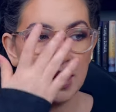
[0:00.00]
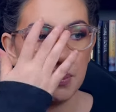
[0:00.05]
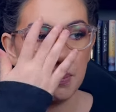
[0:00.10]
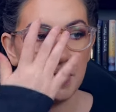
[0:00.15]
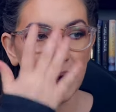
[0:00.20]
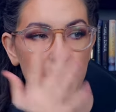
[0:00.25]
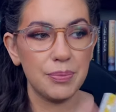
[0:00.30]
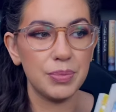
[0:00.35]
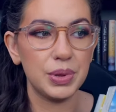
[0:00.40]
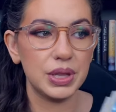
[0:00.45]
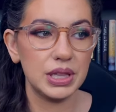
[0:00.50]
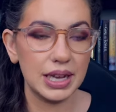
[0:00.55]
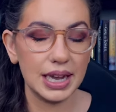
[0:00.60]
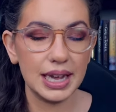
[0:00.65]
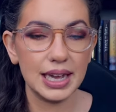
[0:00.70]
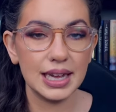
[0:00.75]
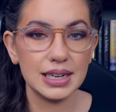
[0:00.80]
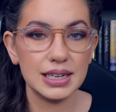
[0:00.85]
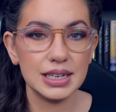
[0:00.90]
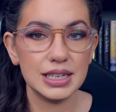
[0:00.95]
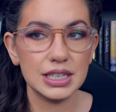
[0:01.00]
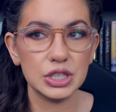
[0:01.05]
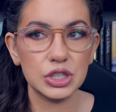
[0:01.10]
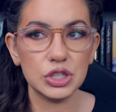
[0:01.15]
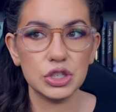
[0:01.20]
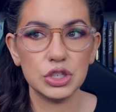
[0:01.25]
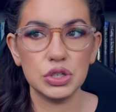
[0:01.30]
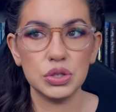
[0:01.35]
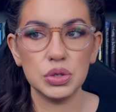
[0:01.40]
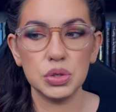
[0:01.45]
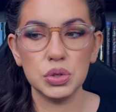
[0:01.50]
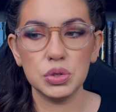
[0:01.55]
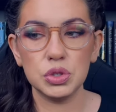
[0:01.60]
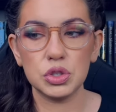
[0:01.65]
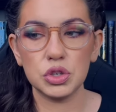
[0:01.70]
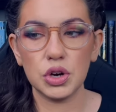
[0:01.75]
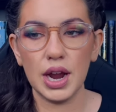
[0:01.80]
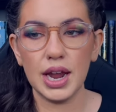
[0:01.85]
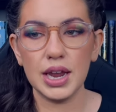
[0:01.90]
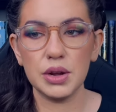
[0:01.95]
My plan is to
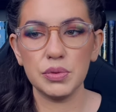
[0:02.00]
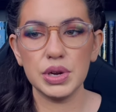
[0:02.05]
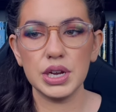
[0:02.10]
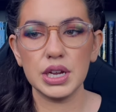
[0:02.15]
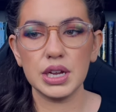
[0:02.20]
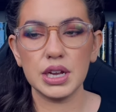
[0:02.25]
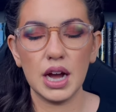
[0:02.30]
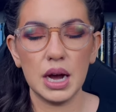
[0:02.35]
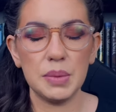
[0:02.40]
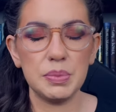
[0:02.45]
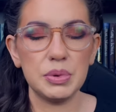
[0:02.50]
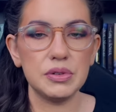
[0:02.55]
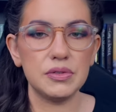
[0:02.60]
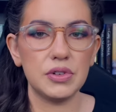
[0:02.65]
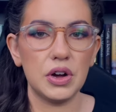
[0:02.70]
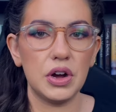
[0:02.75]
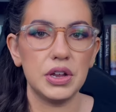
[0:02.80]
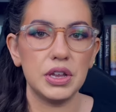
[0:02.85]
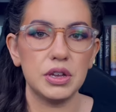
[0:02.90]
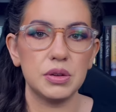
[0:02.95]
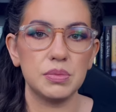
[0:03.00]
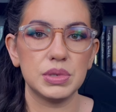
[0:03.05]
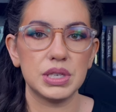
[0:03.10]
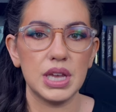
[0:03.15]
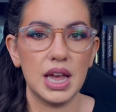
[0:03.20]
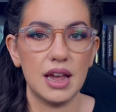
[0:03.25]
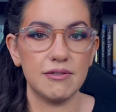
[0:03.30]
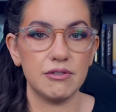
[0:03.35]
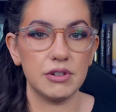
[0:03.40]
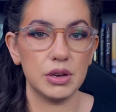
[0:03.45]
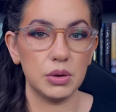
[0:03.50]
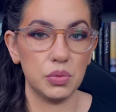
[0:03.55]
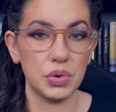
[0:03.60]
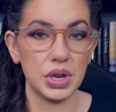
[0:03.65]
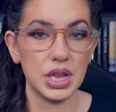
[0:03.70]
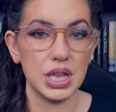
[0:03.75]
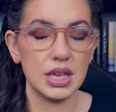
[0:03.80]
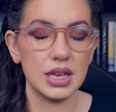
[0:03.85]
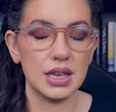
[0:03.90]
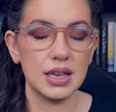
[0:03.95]
try and read a couple volumes every
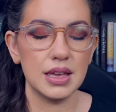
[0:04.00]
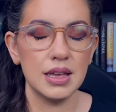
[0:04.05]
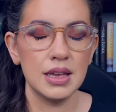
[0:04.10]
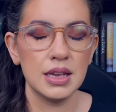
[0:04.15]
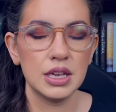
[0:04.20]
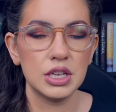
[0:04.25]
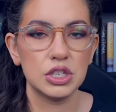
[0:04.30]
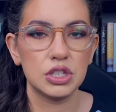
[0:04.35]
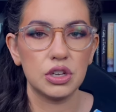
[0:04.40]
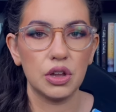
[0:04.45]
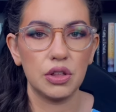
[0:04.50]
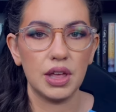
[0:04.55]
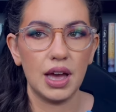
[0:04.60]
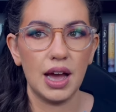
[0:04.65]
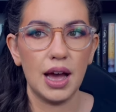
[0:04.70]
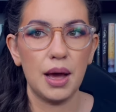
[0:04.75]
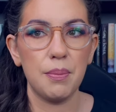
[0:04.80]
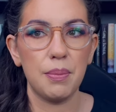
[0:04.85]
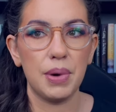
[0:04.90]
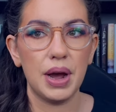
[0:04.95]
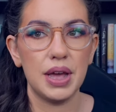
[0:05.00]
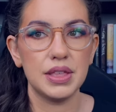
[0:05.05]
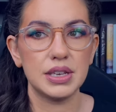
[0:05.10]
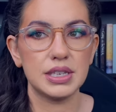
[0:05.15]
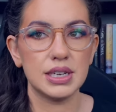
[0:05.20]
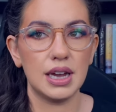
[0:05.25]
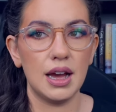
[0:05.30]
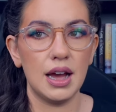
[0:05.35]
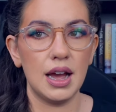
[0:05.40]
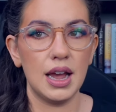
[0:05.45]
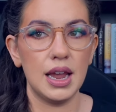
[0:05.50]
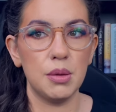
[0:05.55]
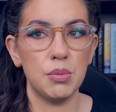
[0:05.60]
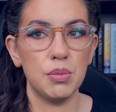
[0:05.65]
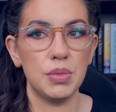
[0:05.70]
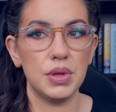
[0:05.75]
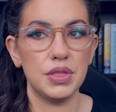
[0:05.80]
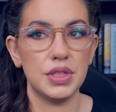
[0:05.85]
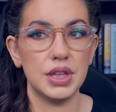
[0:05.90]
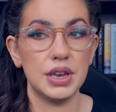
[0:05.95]
week so that by the
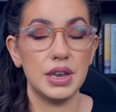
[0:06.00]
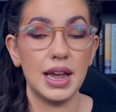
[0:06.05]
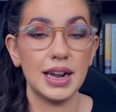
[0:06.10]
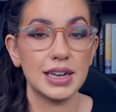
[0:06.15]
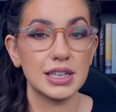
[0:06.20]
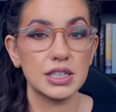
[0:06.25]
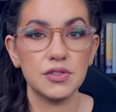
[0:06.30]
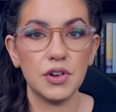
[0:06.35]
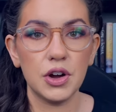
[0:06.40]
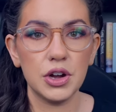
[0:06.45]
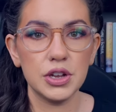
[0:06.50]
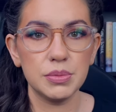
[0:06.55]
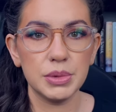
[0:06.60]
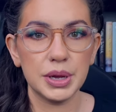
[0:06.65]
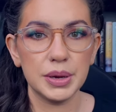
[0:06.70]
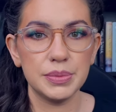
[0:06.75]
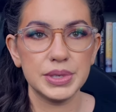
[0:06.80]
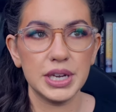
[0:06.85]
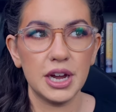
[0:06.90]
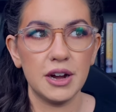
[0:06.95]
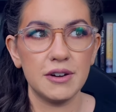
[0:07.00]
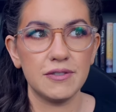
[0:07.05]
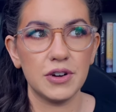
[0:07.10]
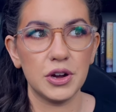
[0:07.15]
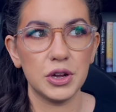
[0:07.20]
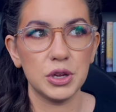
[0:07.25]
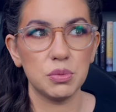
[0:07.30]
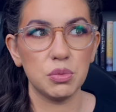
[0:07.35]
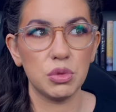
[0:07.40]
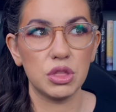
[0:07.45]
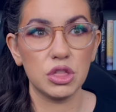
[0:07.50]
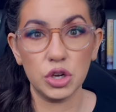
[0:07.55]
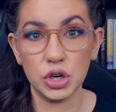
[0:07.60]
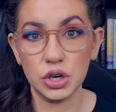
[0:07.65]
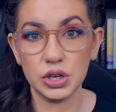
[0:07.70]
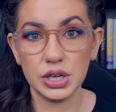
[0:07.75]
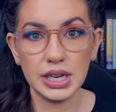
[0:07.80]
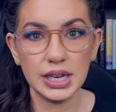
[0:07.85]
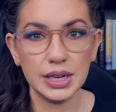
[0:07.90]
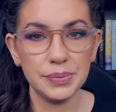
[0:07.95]
time the next volume comes out, volume
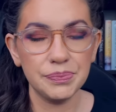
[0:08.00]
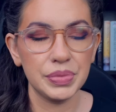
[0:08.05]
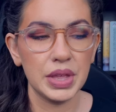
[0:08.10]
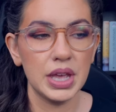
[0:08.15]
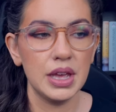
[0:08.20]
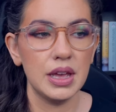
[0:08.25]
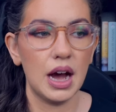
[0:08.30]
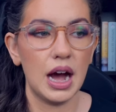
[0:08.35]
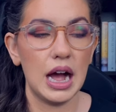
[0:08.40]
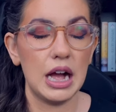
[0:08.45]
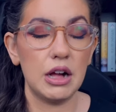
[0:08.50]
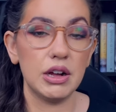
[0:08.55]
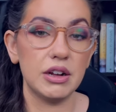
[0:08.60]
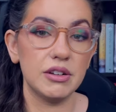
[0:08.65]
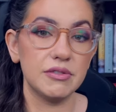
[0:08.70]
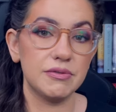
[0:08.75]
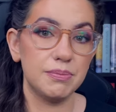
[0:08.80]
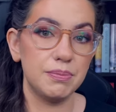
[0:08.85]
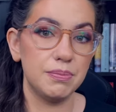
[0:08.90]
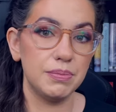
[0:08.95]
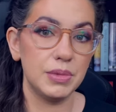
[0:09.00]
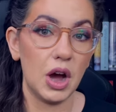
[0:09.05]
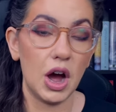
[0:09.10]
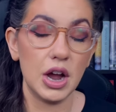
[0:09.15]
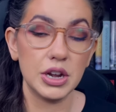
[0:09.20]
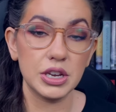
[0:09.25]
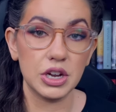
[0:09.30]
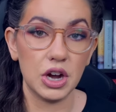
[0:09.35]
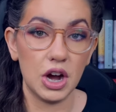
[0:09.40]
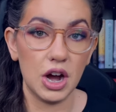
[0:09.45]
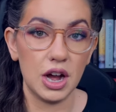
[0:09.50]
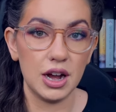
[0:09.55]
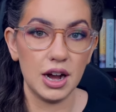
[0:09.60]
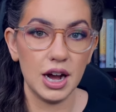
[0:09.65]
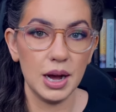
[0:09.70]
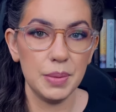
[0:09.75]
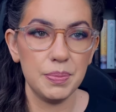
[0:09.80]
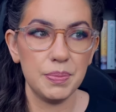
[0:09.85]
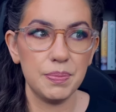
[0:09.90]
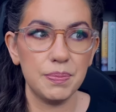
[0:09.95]
30, I'll have gotten caught
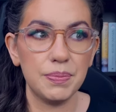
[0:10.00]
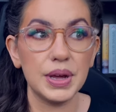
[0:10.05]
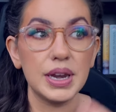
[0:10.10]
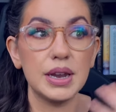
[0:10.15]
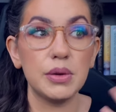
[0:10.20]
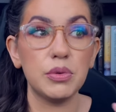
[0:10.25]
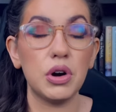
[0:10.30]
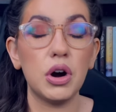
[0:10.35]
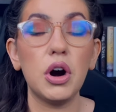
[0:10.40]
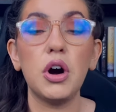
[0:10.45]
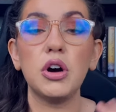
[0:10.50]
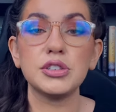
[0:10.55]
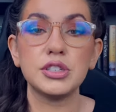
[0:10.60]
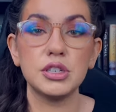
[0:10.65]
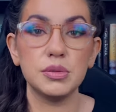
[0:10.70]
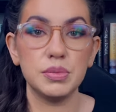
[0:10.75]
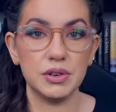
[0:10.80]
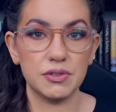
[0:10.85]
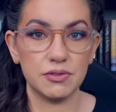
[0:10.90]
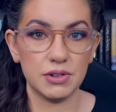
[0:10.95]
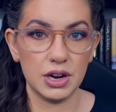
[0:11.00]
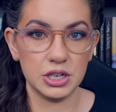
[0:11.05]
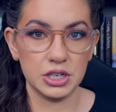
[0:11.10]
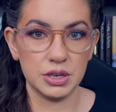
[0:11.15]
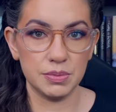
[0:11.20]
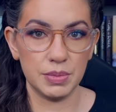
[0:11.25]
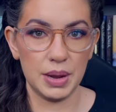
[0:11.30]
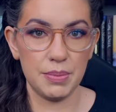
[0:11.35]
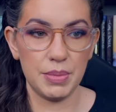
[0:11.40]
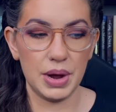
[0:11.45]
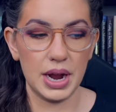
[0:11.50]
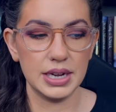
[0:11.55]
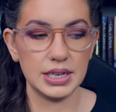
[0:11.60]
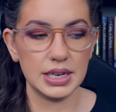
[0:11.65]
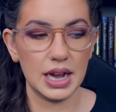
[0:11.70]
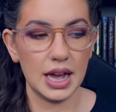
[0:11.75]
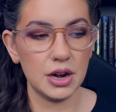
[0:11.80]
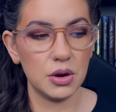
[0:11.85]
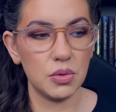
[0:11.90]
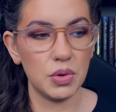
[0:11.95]
up, but it will also be fresh in my mind.
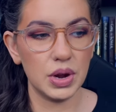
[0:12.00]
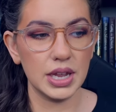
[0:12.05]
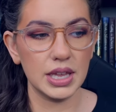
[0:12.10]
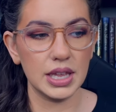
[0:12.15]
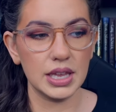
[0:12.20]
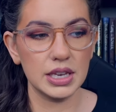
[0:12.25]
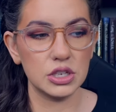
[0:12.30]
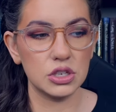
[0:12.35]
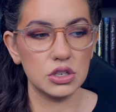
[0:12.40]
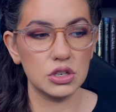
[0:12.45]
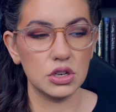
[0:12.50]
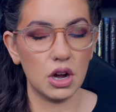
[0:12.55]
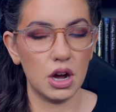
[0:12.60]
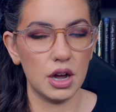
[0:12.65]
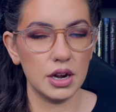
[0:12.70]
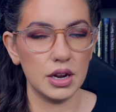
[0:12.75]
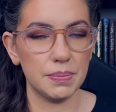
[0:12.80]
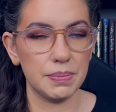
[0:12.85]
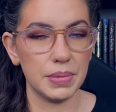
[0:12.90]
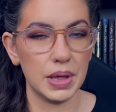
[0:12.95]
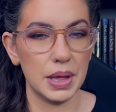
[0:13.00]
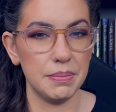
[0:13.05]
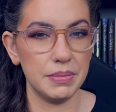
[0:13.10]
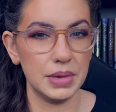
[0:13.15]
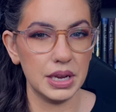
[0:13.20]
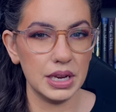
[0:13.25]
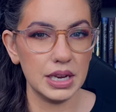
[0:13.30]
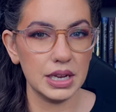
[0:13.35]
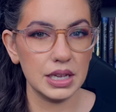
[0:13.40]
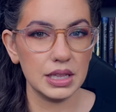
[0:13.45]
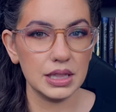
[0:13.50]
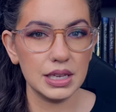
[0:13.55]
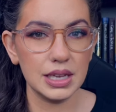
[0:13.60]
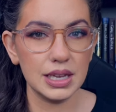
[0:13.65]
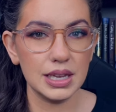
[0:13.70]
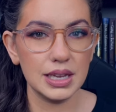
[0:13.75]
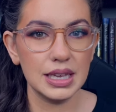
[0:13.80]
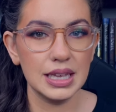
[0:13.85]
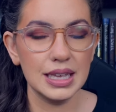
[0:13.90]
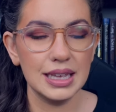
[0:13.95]
I don't want to get caught up
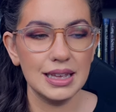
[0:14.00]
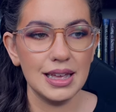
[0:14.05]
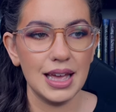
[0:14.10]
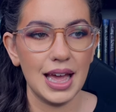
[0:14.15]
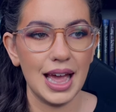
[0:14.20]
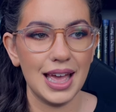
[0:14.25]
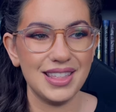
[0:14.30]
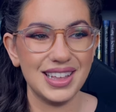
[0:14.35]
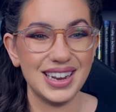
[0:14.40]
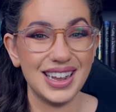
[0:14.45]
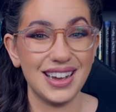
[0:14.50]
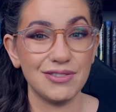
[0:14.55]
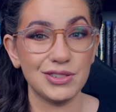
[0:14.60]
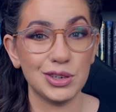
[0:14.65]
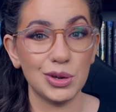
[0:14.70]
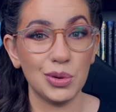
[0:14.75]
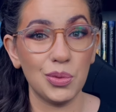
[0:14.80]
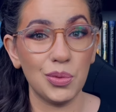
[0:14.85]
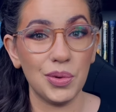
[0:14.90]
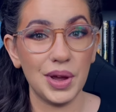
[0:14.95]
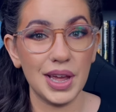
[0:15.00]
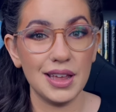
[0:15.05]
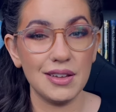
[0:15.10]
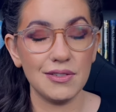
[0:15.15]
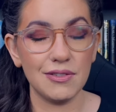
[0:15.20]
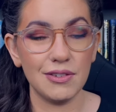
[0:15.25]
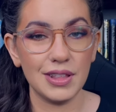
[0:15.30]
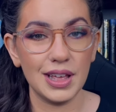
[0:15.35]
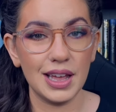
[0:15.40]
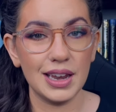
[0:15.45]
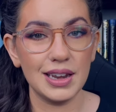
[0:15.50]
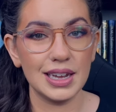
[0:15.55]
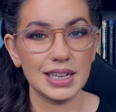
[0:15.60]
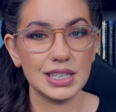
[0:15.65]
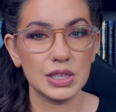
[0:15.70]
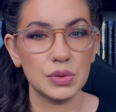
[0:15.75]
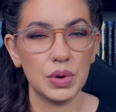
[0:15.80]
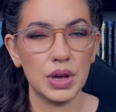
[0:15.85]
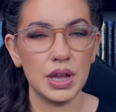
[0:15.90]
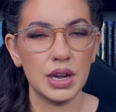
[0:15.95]
immediately and then have to wait for that
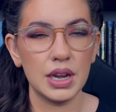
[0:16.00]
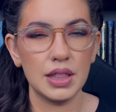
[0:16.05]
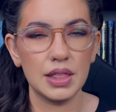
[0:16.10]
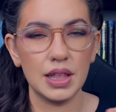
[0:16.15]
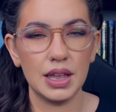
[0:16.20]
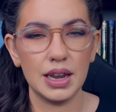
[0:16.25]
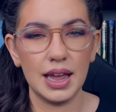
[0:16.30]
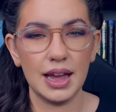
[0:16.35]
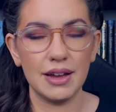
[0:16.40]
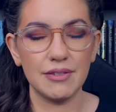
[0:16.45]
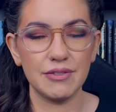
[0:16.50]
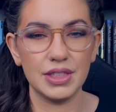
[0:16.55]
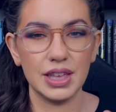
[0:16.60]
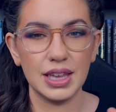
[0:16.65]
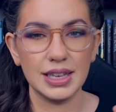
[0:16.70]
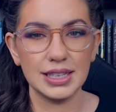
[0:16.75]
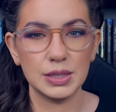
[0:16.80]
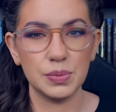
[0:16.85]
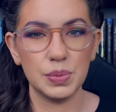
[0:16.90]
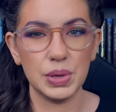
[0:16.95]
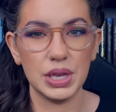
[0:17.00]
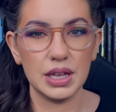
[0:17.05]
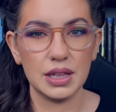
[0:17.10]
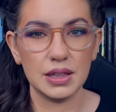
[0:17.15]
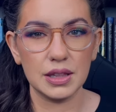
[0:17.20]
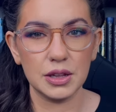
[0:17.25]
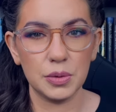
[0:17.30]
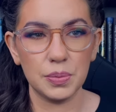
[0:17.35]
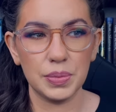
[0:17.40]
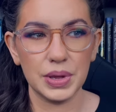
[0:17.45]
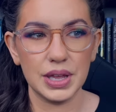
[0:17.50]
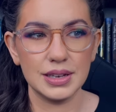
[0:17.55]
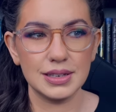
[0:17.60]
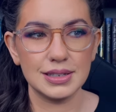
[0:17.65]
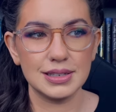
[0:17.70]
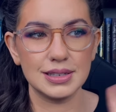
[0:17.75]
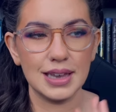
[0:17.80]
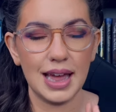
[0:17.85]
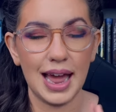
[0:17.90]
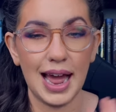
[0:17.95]
next one and then have things be a little
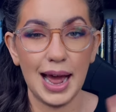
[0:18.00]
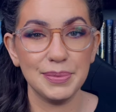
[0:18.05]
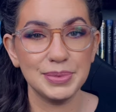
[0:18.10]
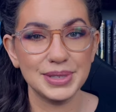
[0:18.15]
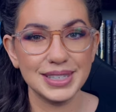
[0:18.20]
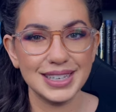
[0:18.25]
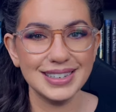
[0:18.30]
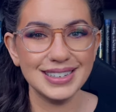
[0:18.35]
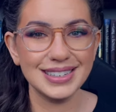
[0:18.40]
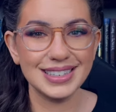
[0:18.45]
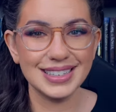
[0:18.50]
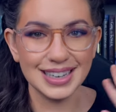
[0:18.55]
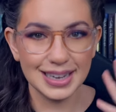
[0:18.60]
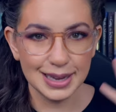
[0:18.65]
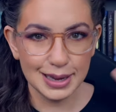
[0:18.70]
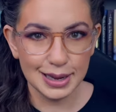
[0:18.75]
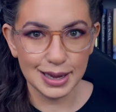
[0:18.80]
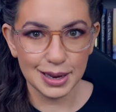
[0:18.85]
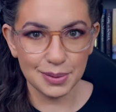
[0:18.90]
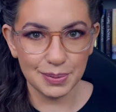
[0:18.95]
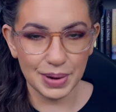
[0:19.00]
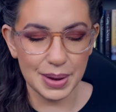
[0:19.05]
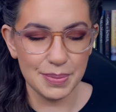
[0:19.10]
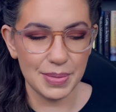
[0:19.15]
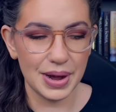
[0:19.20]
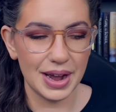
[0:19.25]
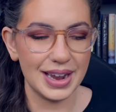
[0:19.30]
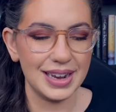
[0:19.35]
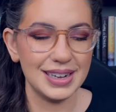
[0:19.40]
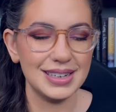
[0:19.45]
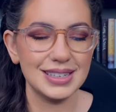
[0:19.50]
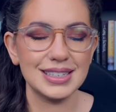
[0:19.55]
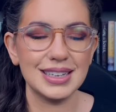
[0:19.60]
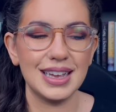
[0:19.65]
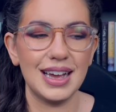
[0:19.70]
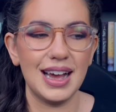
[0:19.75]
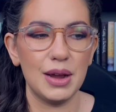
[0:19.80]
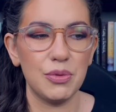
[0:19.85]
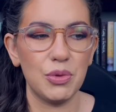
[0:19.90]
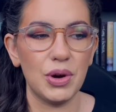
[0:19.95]
bit absent in my mind.
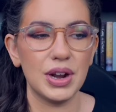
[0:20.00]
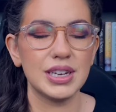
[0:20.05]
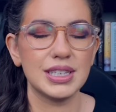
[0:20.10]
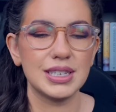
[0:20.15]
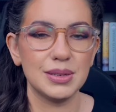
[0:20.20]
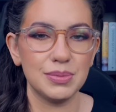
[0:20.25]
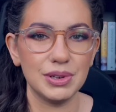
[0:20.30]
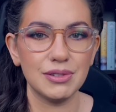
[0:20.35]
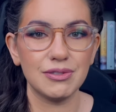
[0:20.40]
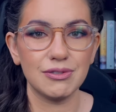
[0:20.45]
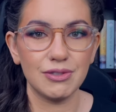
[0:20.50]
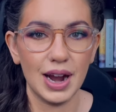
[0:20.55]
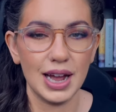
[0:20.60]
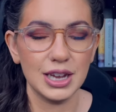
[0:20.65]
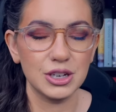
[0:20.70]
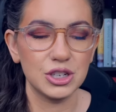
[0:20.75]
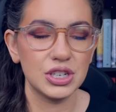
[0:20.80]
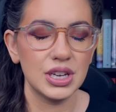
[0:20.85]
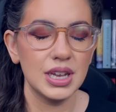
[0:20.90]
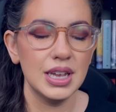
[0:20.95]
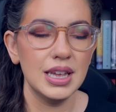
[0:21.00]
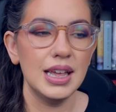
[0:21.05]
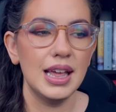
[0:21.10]
I want it to be fresh.